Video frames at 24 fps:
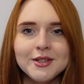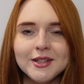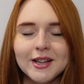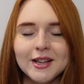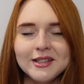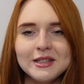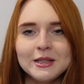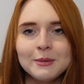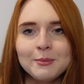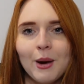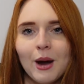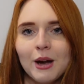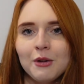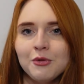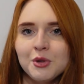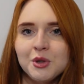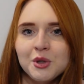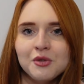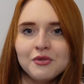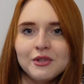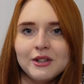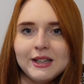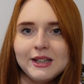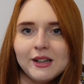since, but I
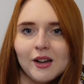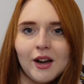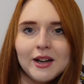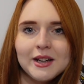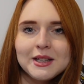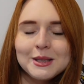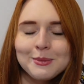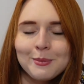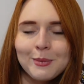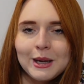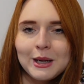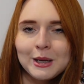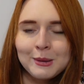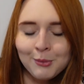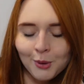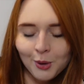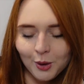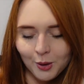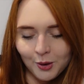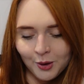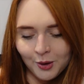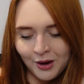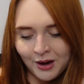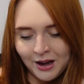would really like to make
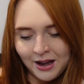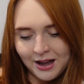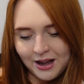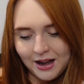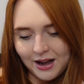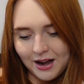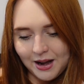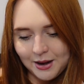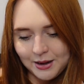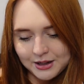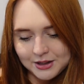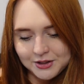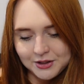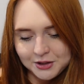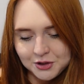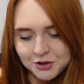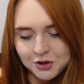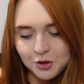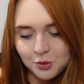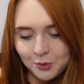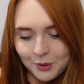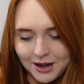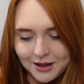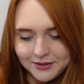more because I
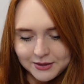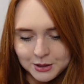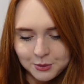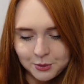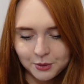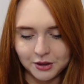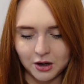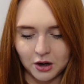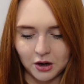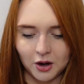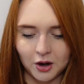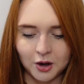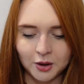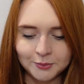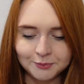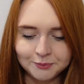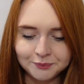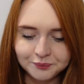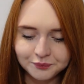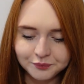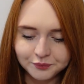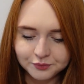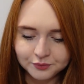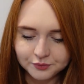do wear this one a lot.